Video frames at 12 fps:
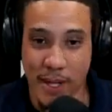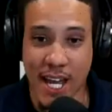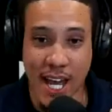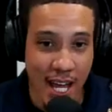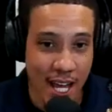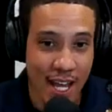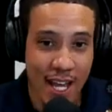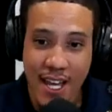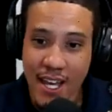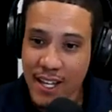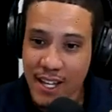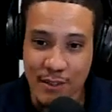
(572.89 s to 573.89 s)
I'm like, hey,
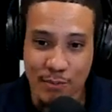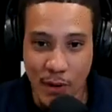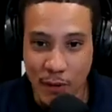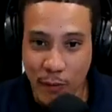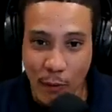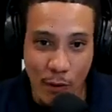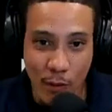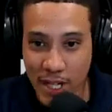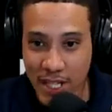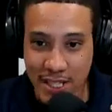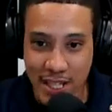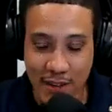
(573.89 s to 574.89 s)
it's about four
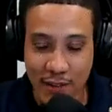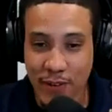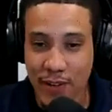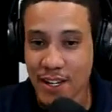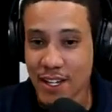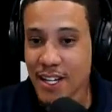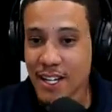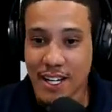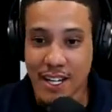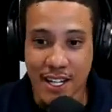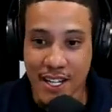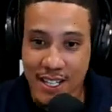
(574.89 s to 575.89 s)
weeks left.
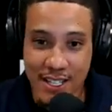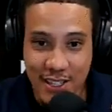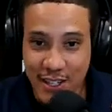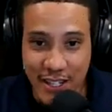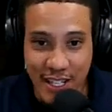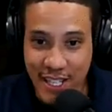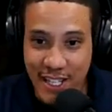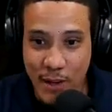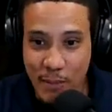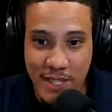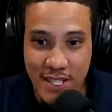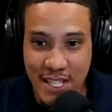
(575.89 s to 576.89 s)
Uh, is there any
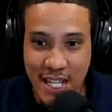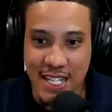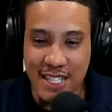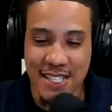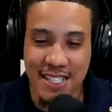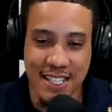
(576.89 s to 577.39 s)
open slots?